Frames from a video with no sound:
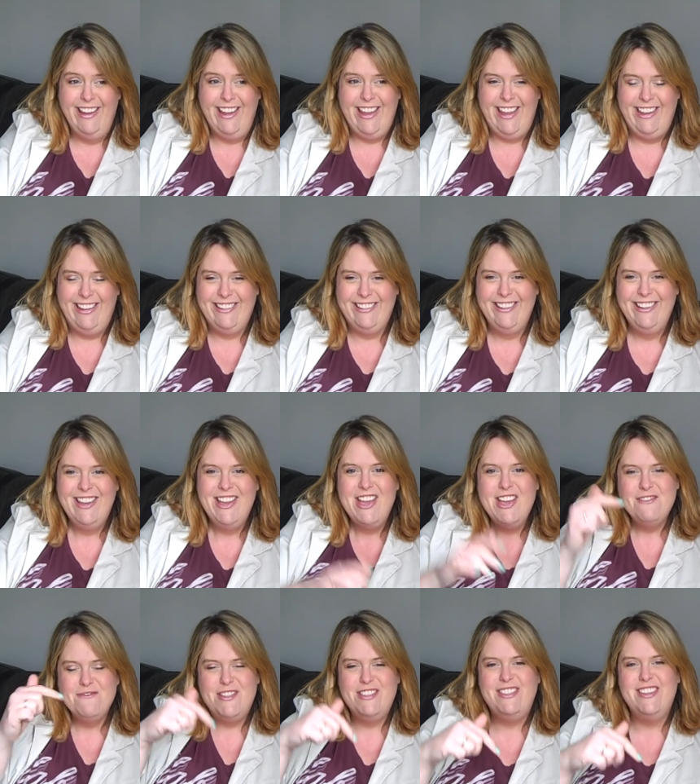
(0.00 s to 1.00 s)
And
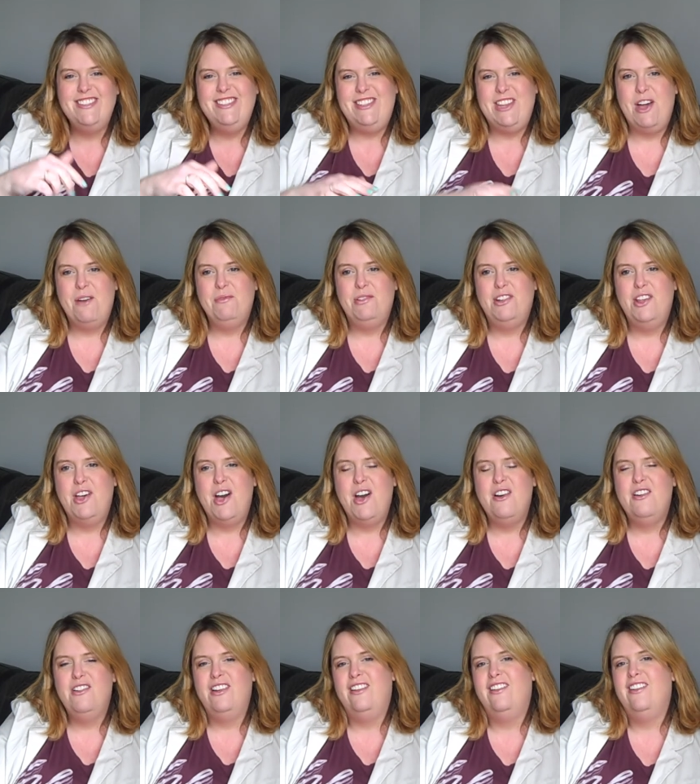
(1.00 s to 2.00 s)
put those down
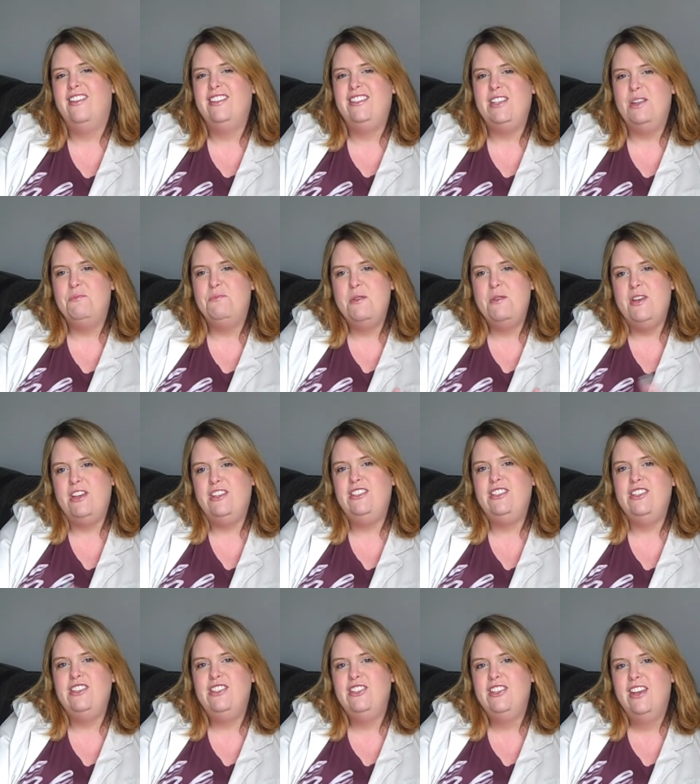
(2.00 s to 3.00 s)
below or send me a
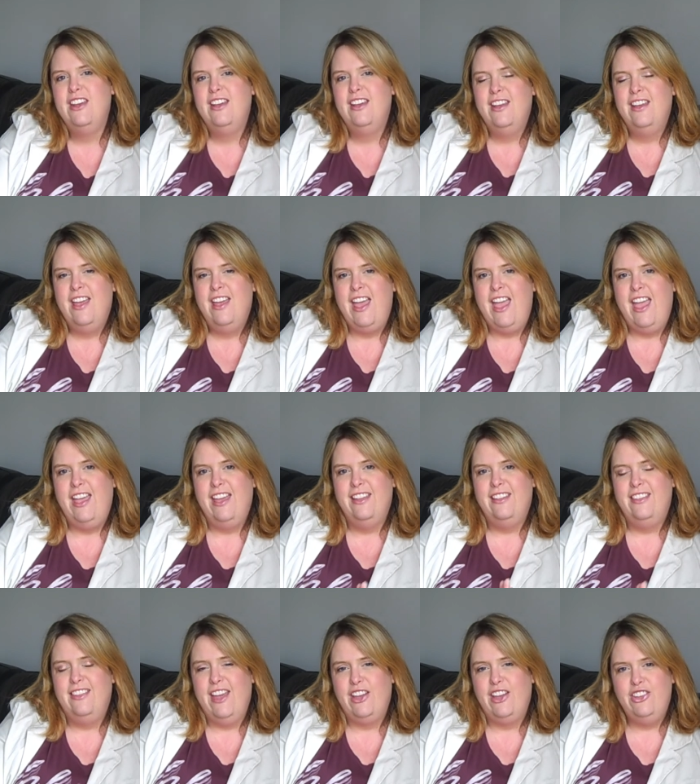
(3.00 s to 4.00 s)
message.
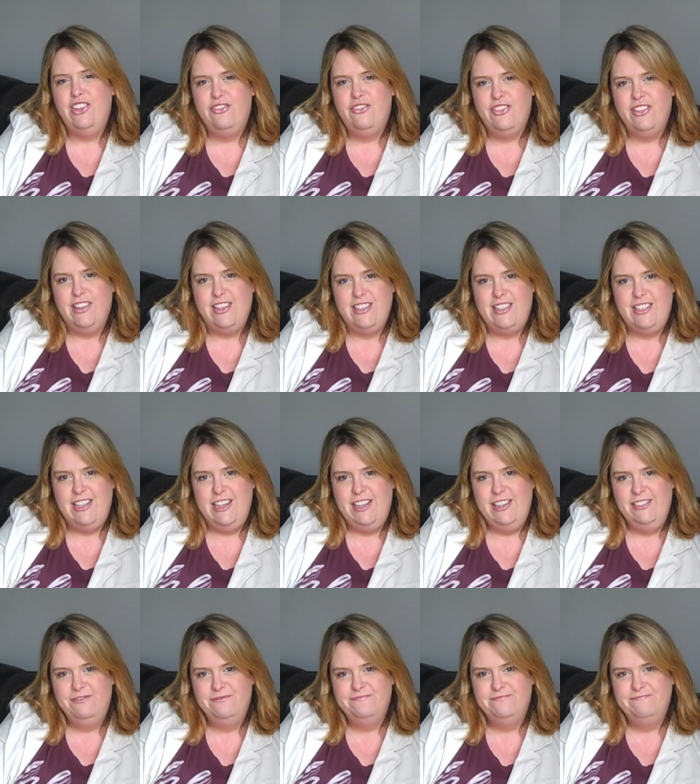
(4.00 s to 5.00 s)
And thank you for
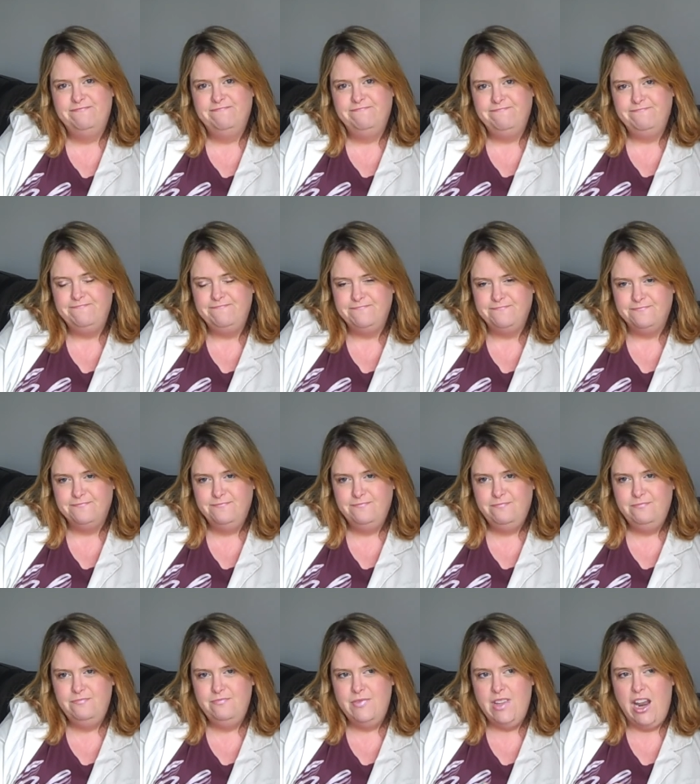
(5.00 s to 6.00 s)
listening.
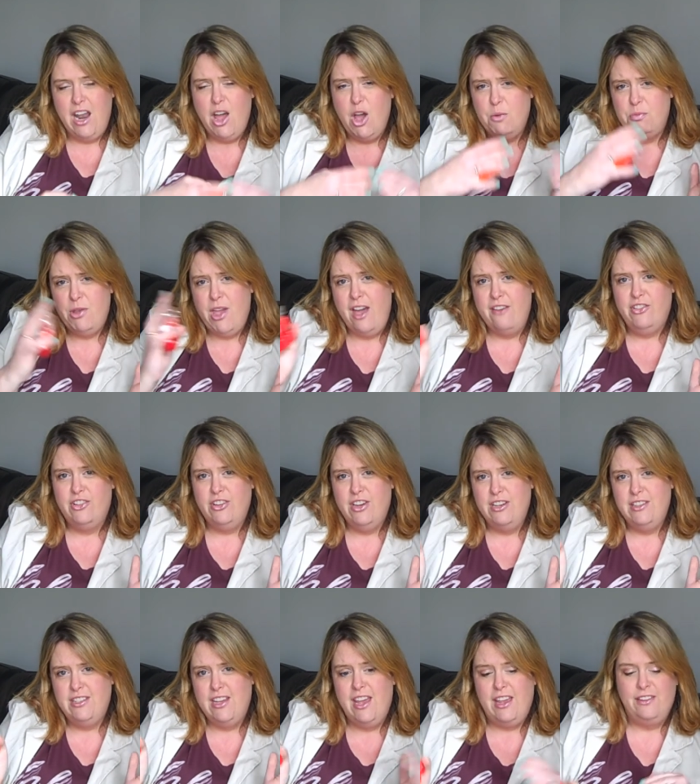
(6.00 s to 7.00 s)
And I hope you have a
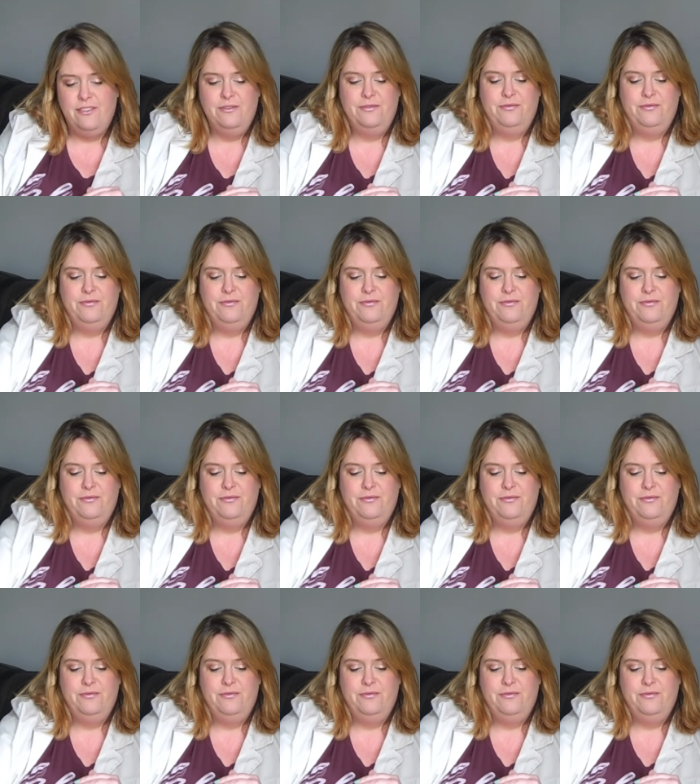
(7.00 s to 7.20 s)
great day.